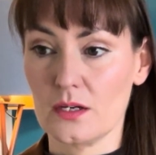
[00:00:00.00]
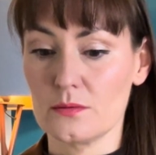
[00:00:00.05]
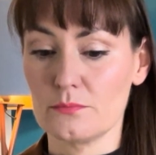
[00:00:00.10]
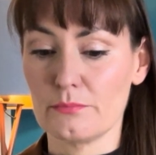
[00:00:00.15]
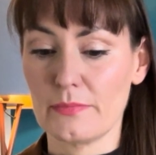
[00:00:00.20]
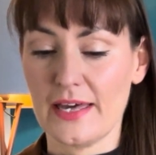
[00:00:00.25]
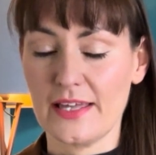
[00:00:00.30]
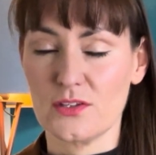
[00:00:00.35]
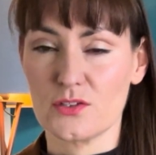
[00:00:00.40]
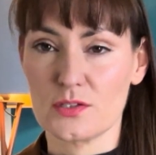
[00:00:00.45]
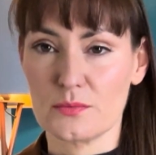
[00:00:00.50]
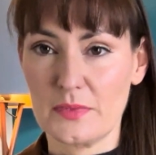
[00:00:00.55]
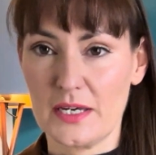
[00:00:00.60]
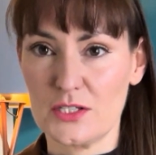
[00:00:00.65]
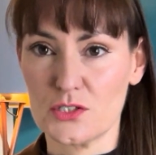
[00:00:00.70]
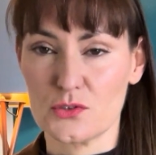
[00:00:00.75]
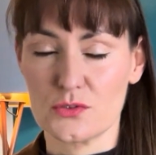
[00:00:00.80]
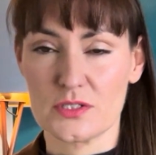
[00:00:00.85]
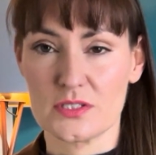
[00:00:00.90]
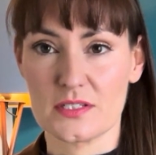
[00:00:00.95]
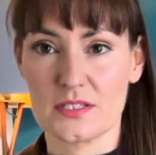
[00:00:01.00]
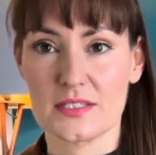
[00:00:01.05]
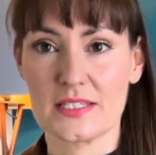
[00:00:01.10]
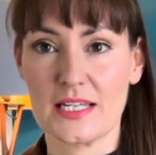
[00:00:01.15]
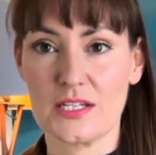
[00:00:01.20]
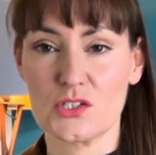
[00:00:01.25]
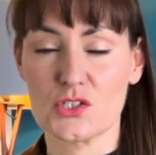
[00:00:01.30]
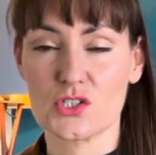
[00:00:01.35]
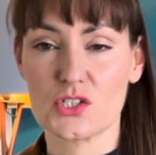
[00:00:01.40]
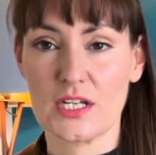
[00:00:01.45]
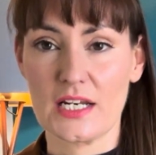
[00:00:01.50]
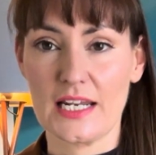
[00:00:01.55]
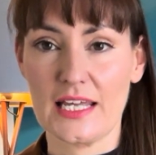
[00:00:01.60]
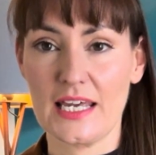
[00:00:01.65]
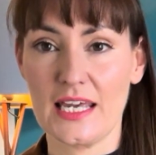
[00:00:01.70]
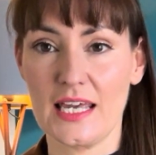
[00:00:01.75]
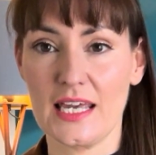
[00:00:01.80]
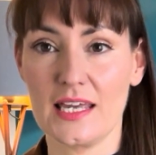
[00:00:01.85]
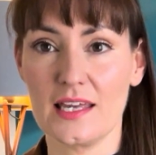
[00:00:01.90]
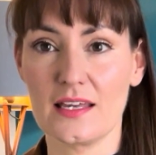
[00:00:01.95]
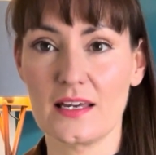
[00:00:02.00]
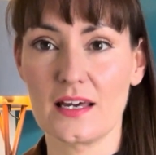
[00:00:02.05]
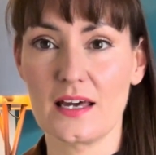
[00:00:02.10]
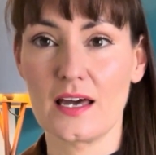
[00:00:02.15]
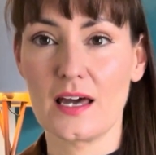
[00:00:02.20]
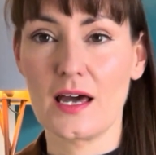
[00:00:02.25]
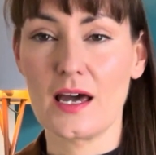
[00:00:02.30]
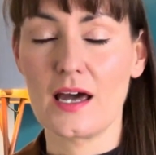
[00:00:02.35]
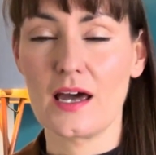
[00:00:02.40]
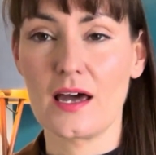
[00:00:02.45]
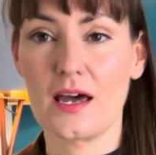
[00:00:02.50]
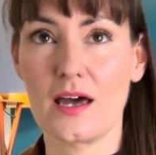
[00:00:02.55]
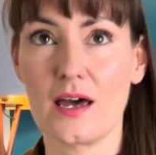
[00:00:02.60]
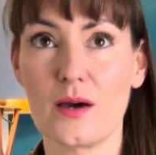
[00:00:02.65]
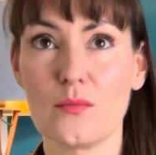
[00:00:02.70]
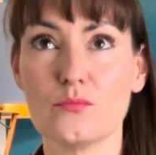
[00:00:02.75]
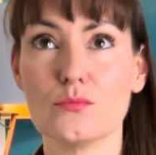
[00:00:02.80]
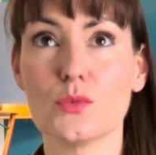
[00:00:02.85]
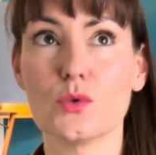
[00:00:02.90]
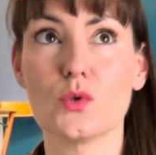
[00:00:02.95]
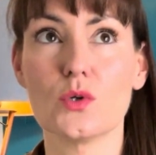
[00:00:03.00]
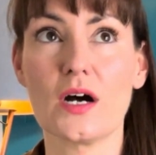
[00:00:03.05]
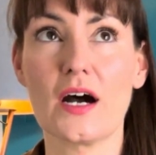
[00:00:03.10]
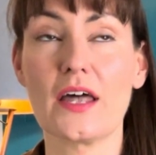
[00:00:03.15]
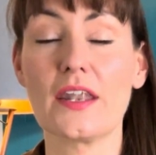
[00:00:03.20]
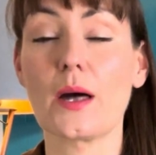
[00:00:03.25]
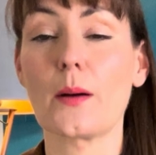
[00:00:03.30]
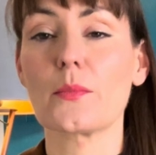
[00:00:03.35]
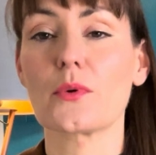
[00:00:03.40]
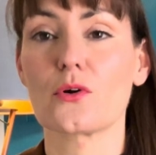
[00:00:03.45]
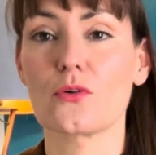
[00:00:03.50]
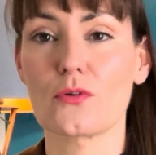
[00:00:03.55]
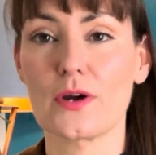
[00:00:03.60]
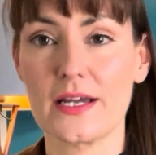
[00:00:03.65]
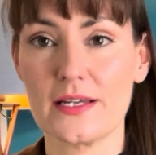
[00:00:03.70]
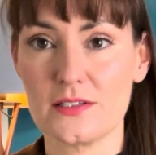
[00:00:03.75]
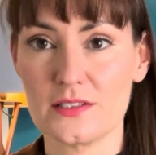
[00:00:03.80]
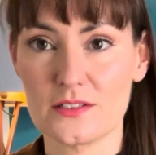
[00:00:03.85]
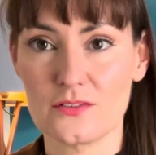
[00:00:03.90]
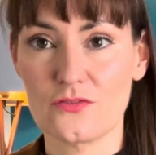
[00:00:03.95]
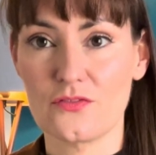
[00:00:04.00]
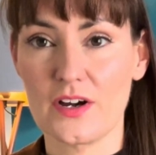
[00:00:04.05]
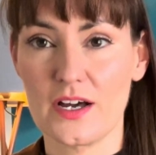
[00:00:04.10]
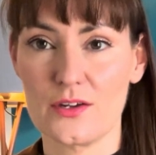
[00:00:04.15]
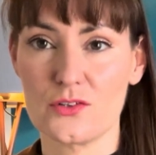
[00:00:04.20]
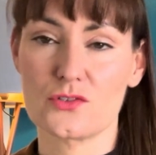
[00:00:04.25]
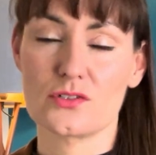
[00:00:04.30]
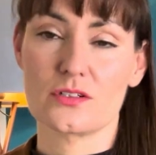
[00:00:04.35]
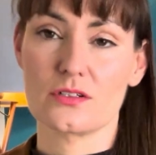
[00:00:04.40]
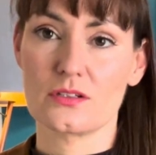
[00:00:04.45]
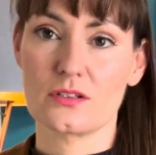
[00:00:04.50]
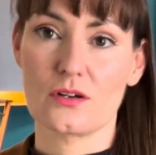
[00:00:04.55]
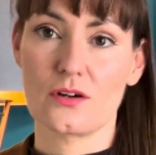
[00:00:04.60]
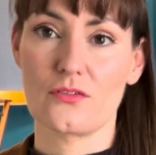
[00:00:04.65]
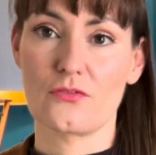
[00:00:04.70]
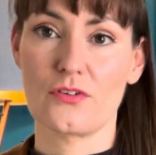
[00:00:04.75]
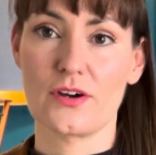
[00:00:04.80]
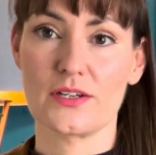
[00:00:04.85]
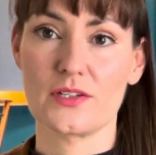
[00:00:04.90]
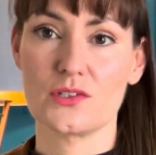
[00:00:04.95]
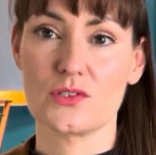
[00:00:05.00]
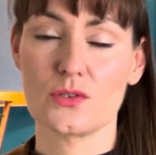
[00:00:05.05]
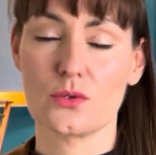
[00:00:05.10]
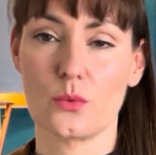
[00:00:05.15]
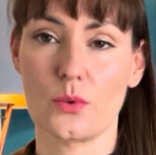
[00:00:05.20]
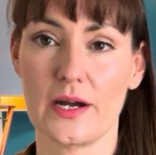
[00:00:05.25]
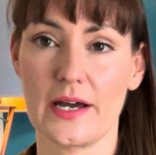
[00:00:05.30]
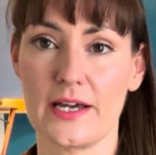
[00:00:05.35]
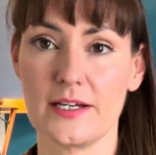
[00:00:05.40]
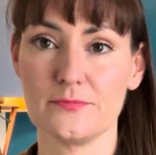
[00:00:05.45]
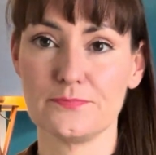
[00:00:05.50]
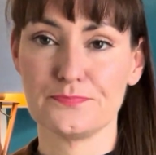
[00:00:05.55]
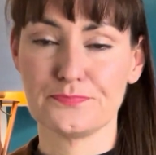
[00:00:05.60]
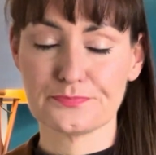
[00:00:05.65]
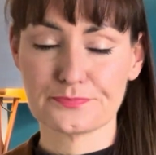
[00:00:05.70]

Made to measure is essentially an upgraded version of ready to wear.